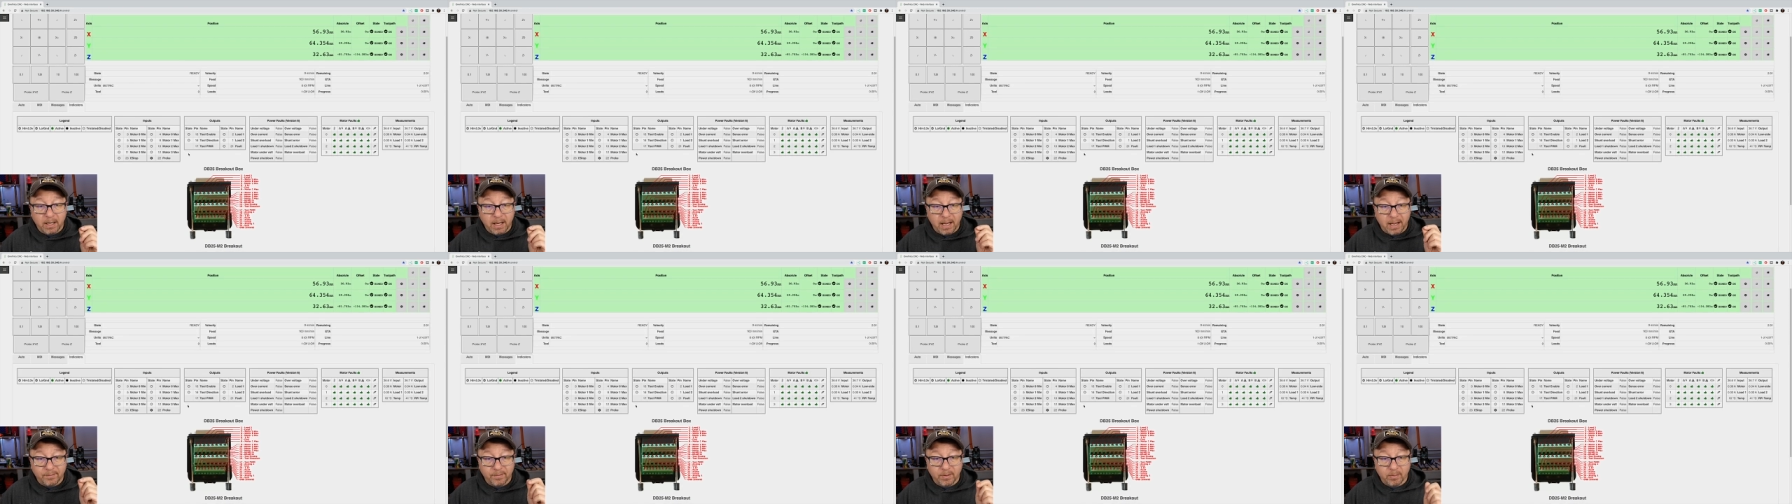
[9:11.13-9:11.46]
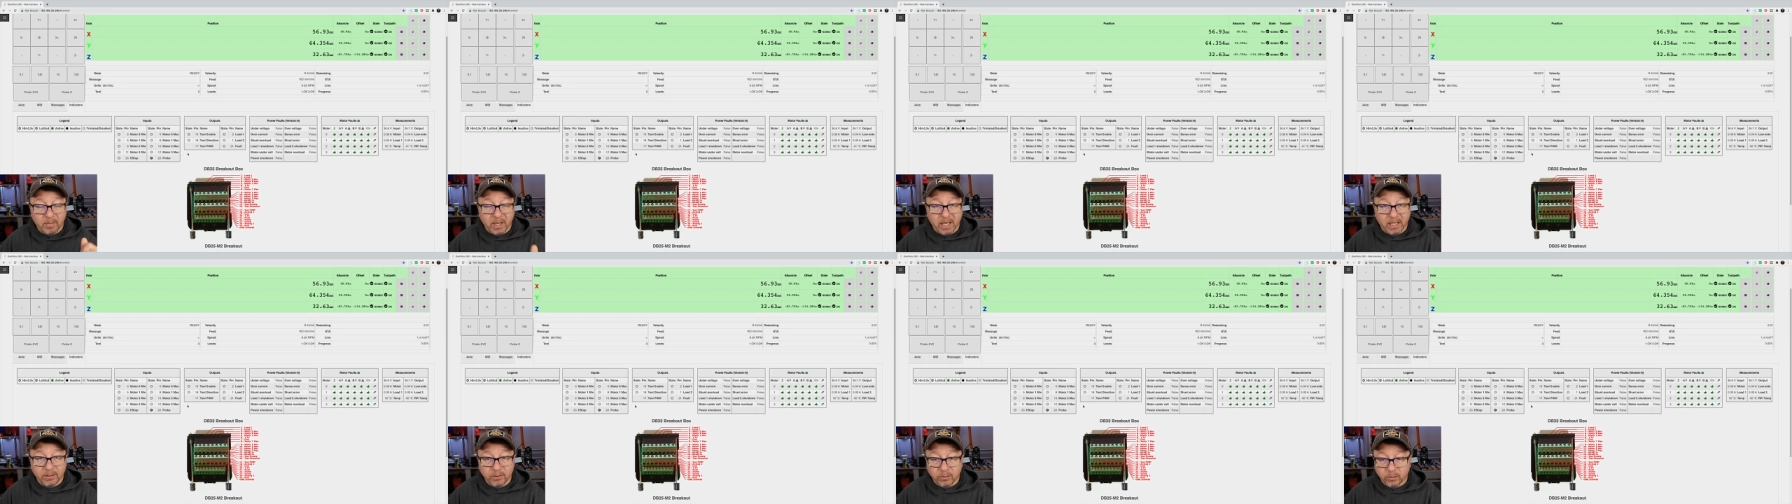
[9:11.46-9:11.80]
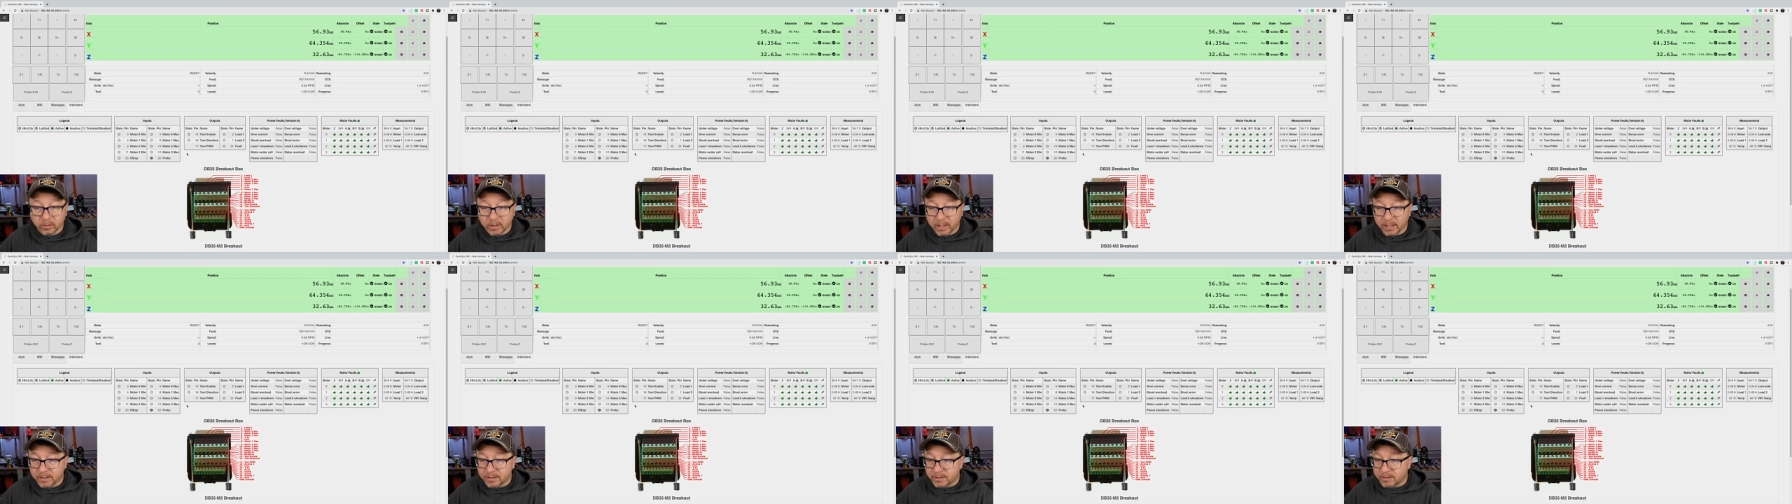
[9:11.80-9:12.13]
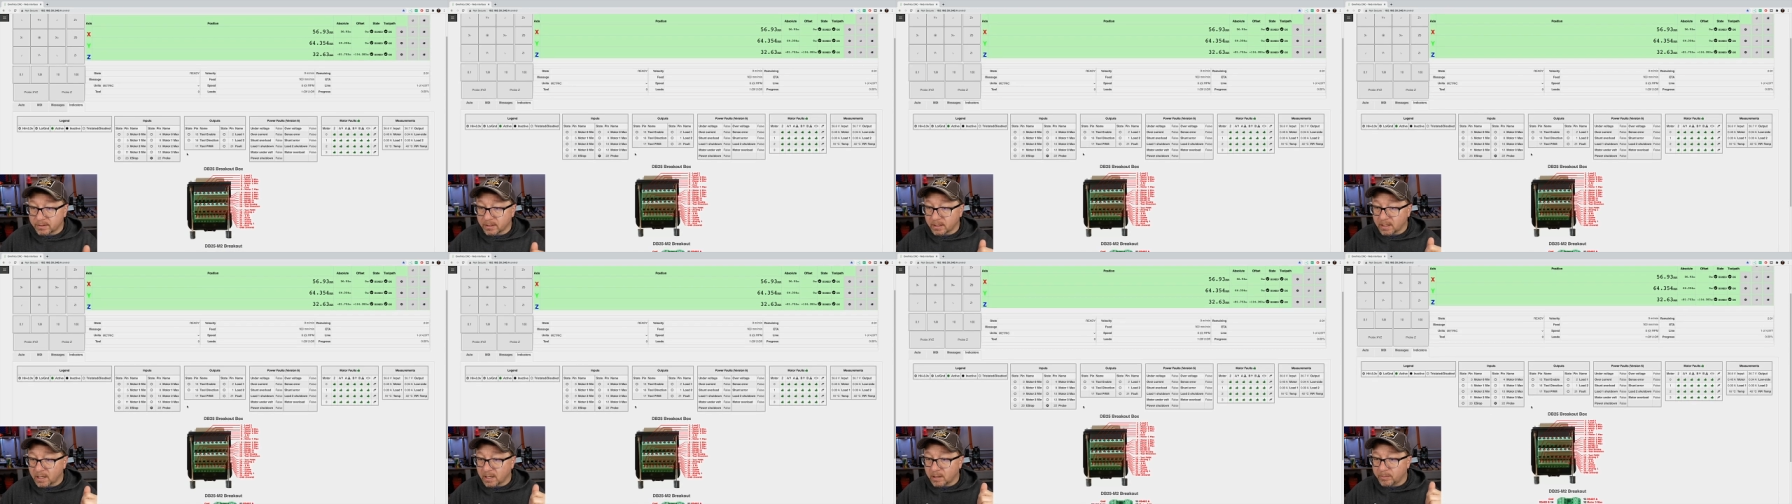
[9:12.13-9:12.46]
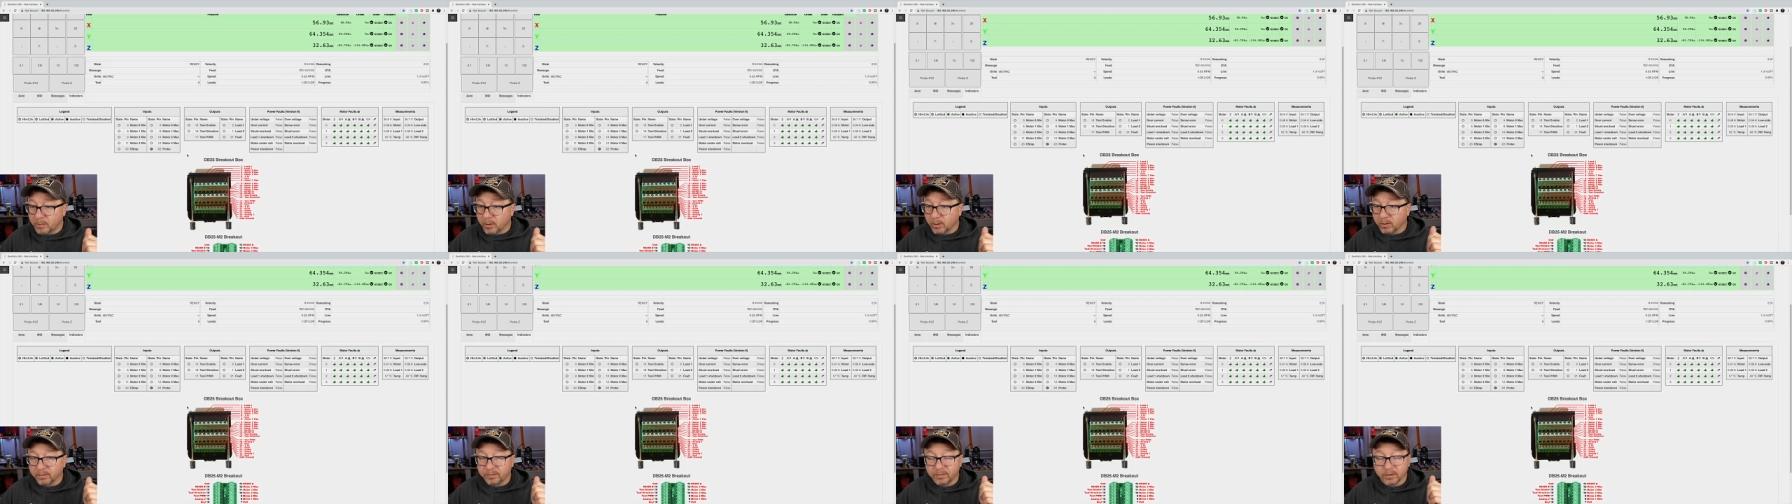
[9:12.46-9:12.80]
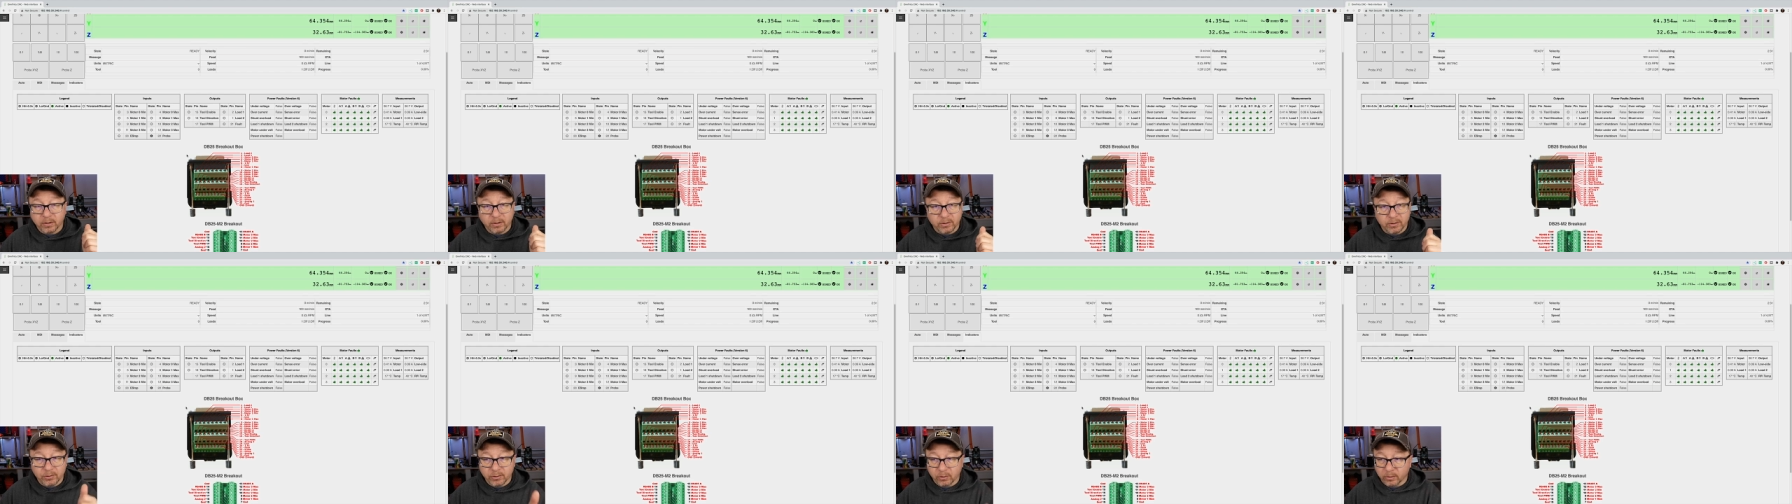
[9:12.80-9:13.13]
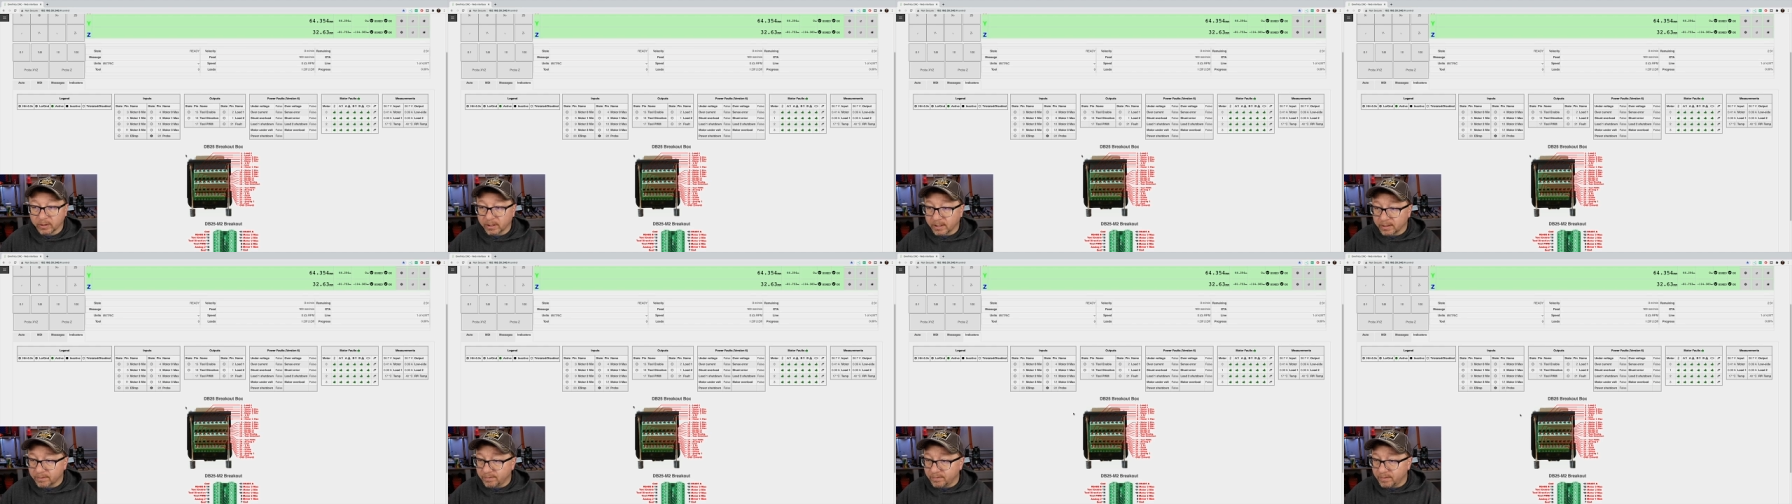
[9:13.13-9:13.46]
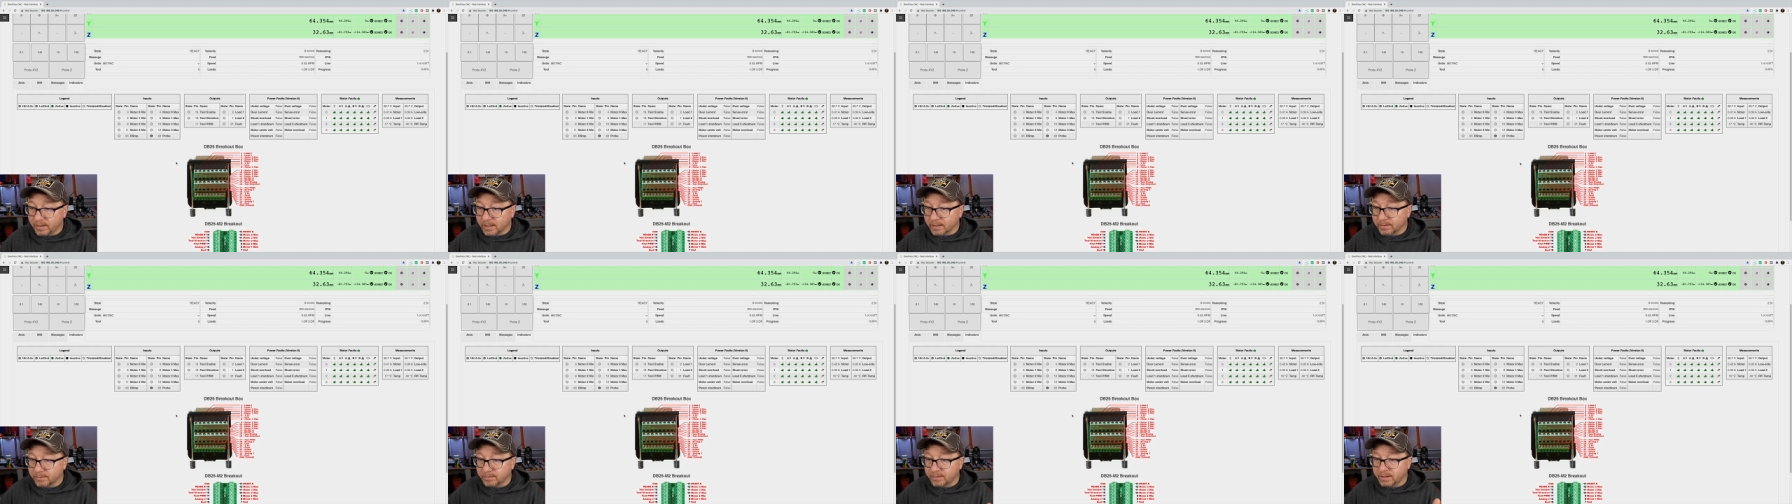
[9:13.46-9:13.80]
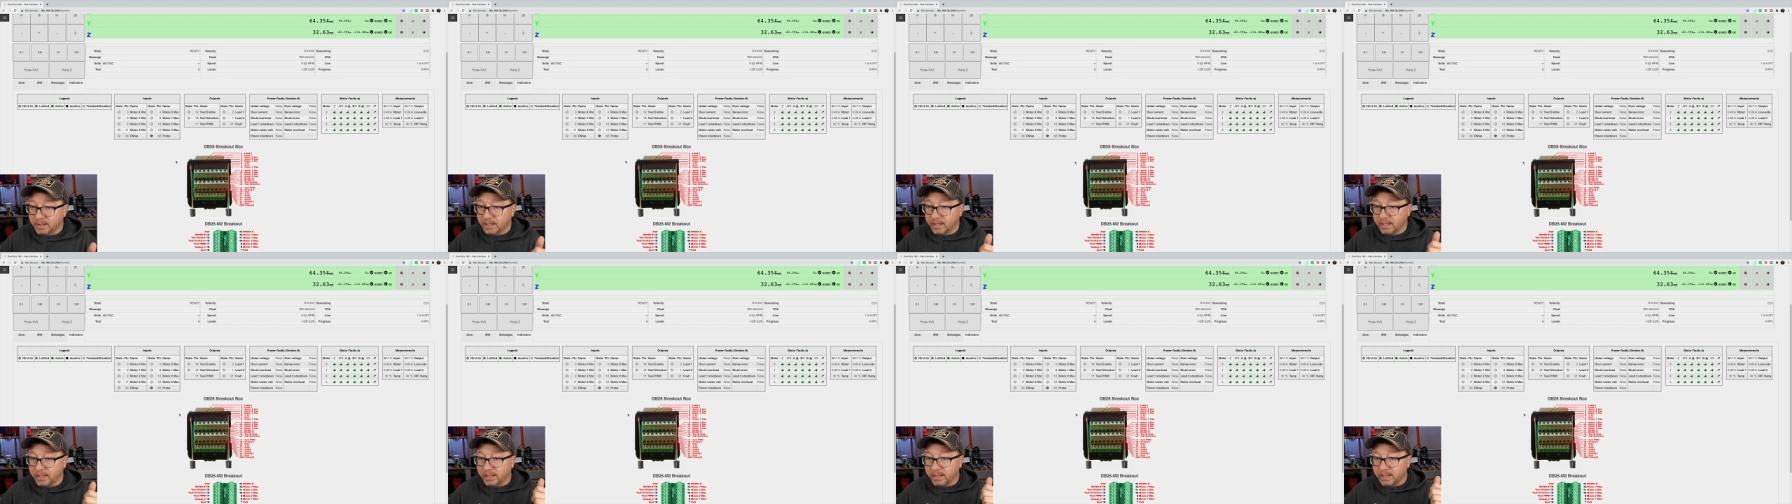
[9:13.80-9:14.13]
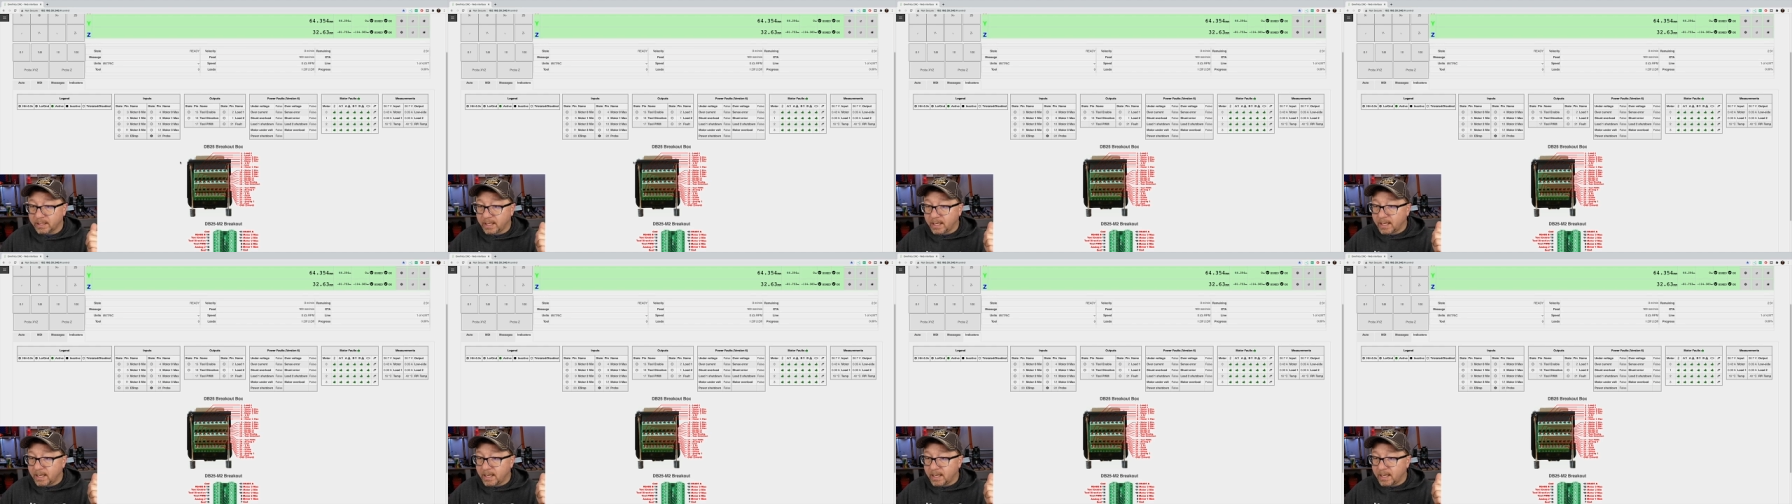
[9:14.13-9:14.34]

have a manual e-stop or if you're controlling a VFD